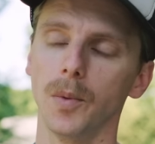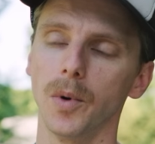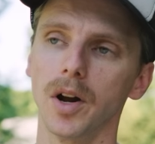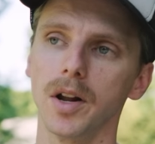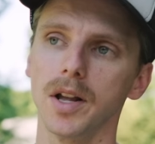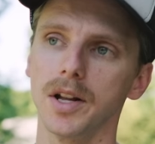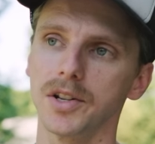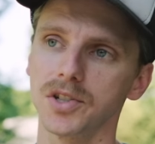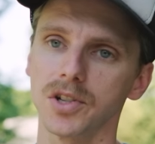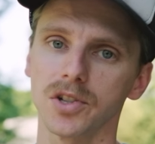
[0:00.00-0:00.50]

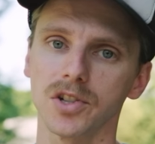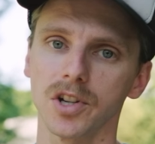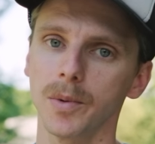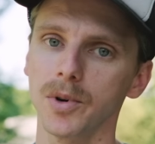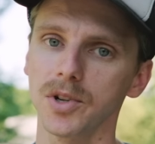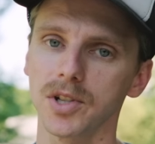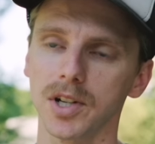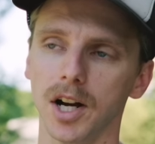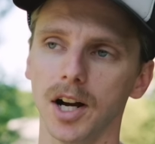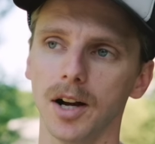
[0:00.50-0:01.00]
it's the
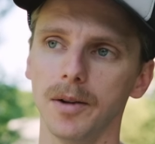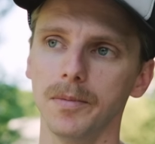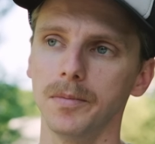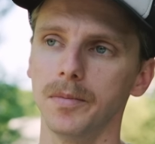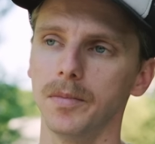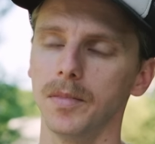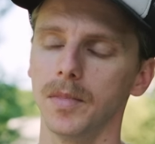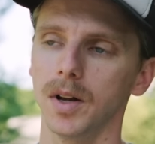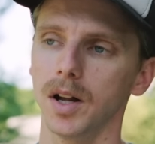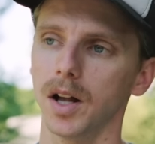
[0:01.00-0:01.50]
summertime
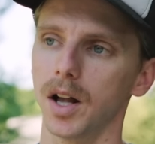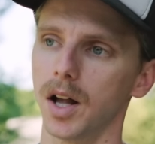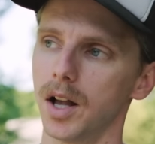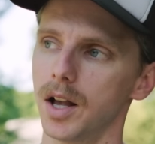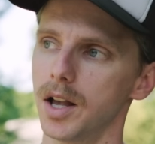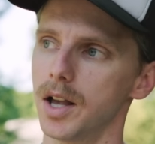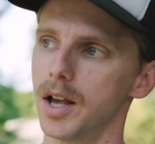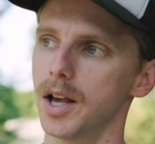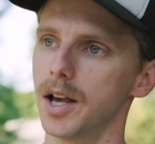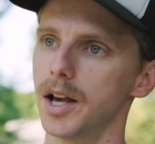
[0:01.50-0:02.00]

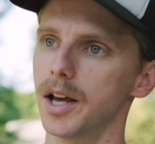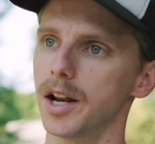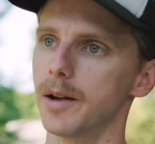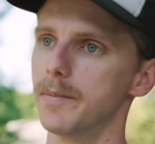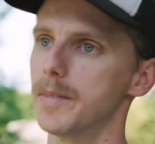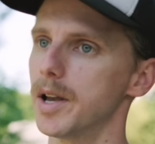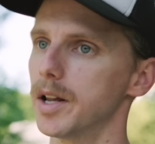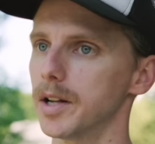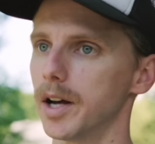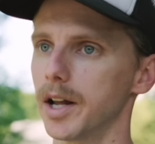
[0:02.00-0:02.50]
and I
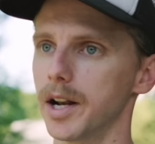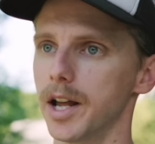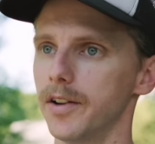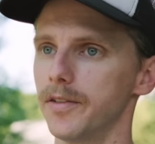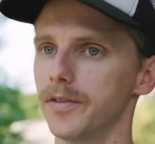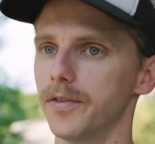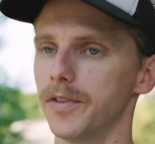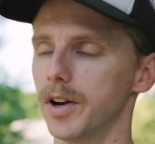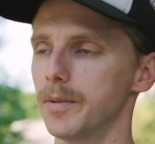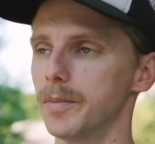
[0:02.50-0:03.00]
might not
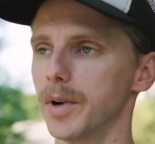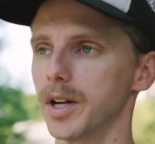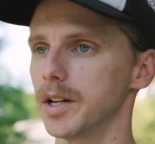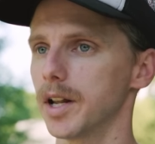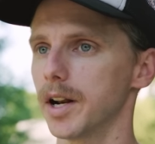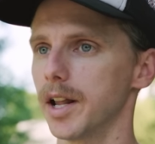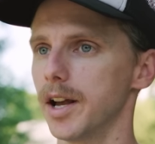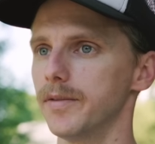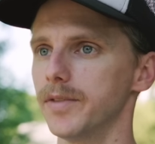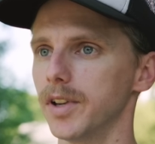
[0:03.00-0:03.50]

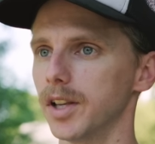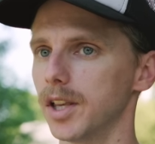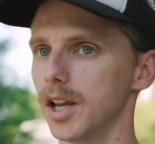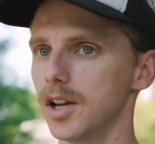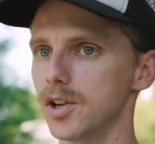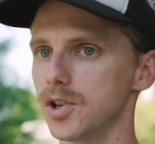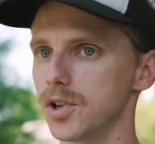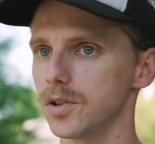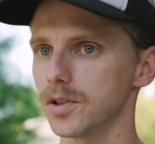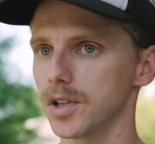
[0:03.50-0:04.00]
have
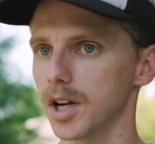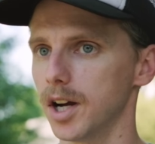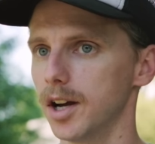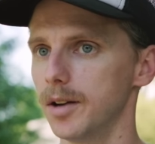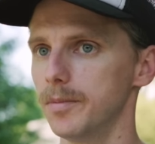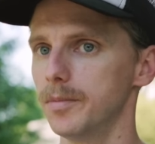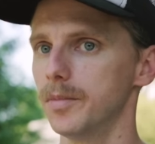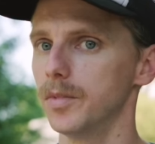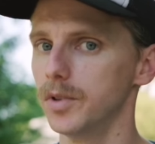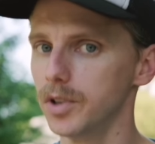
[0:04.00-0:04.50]
vacation
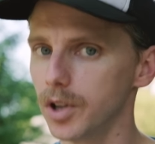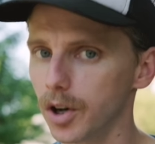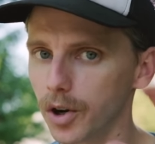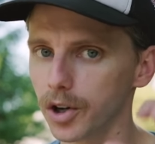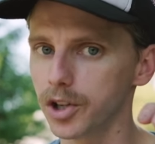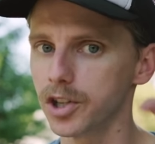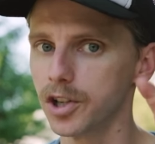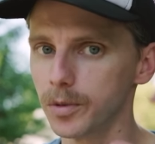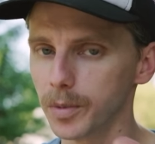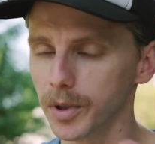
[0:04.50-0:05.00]
time,
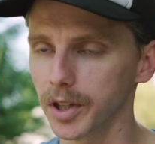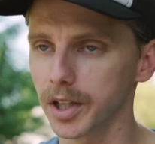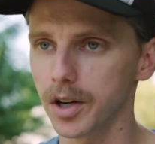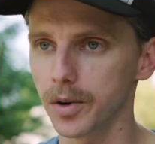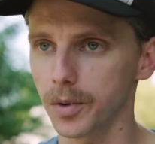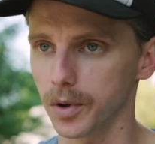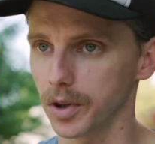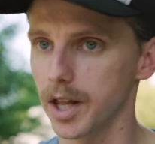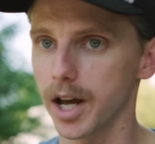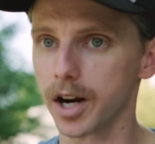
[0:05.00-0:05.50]

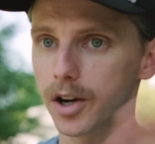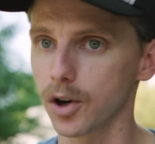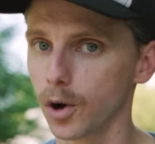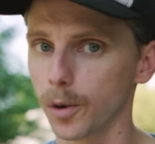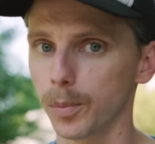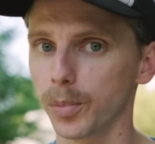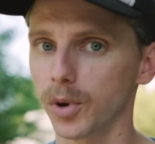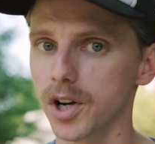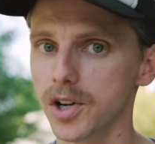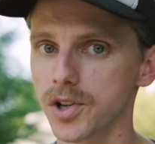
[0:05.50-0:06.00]
accumulated. A lot of
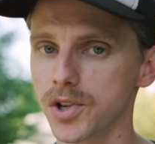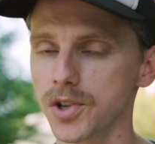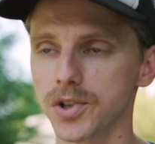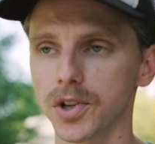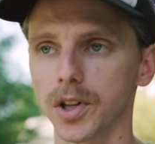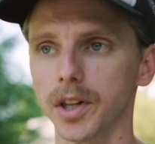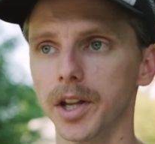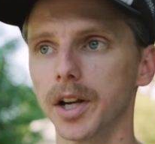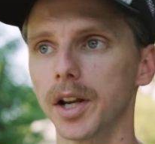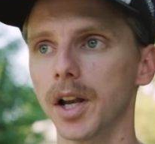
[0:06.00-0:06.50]
corporations
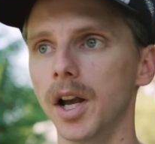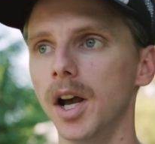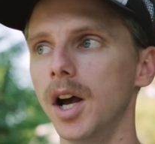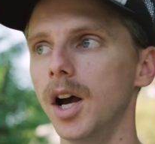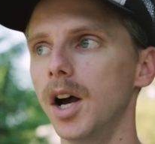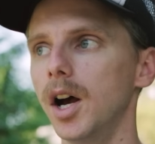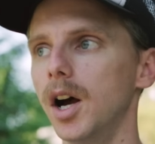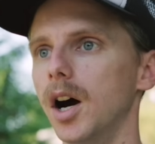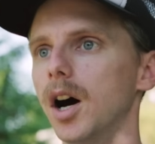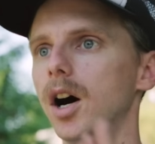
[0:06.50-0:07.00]
are like,
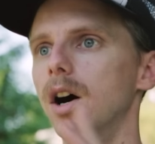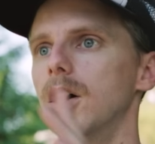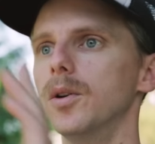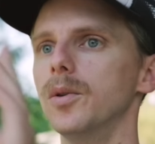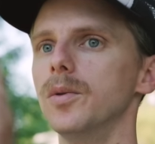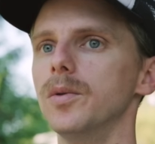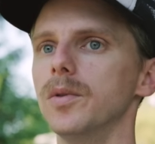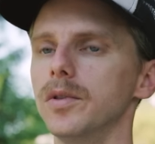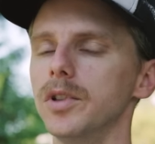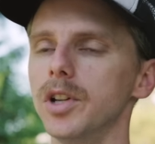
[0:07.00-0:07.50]

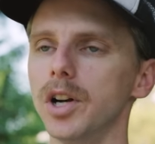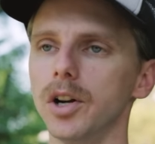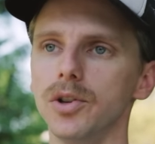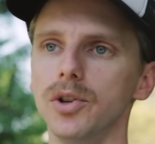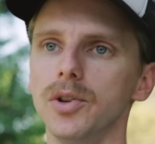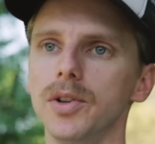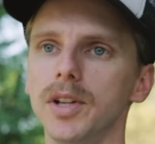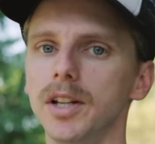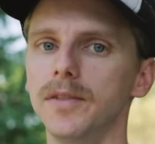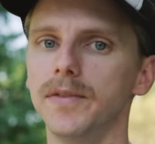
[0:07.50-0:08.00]

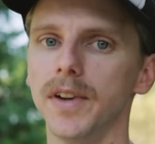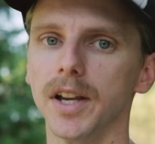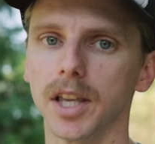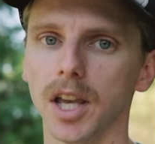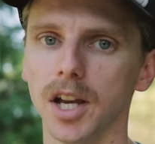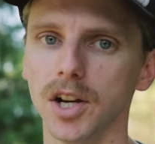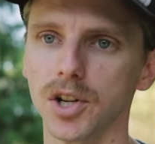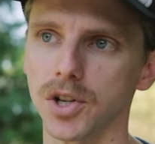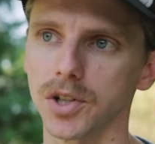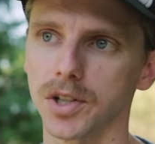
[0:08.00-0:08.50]
you need
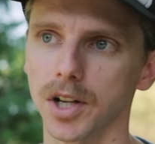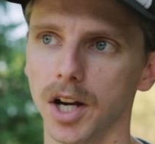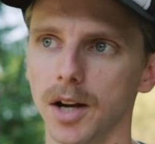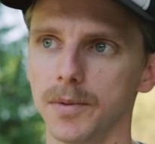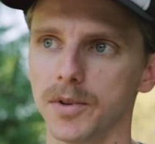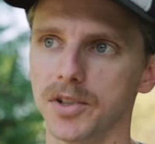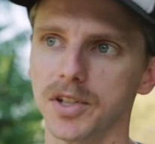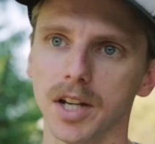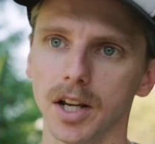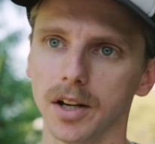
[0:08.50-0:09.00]
vacation
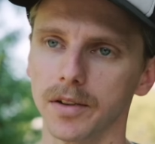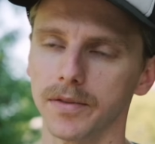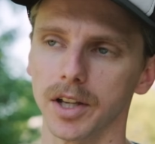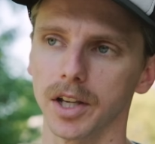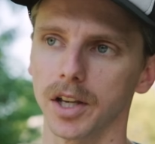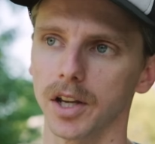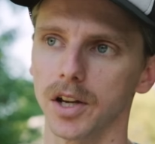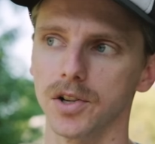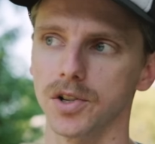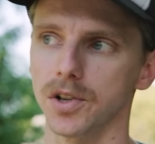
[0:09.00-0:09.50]
time to take a
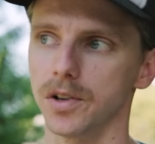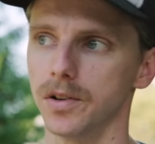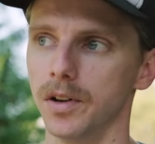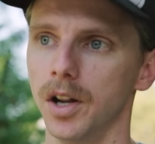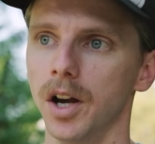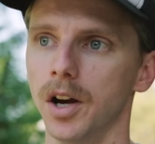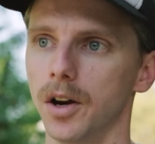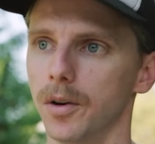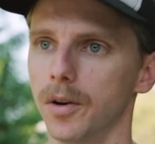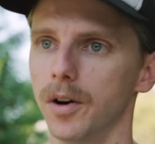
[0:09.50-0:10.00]
vacation.
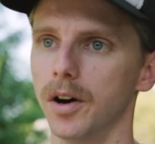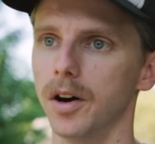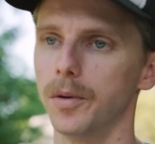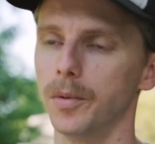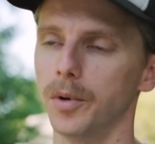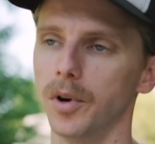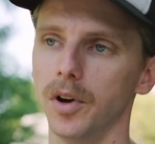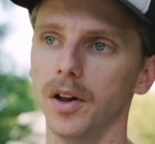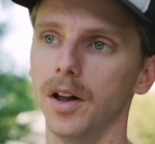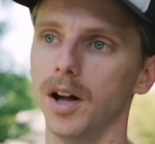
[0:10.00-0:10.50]
No,
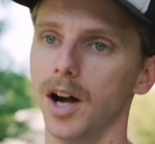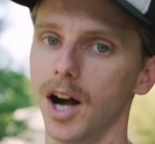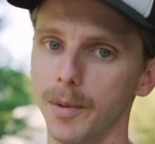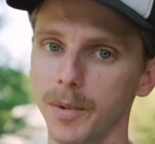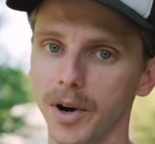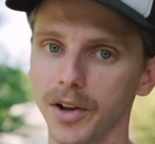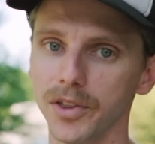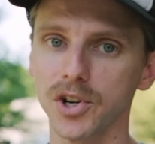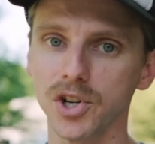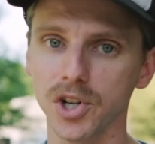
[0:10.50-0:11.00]
well, I'm
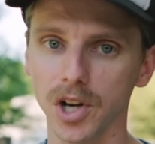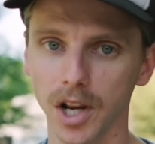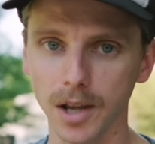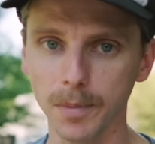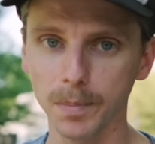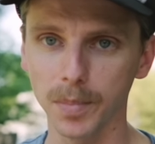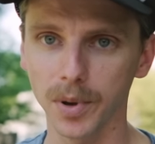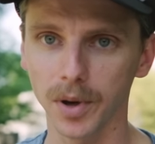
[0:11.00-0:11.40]
on the shape,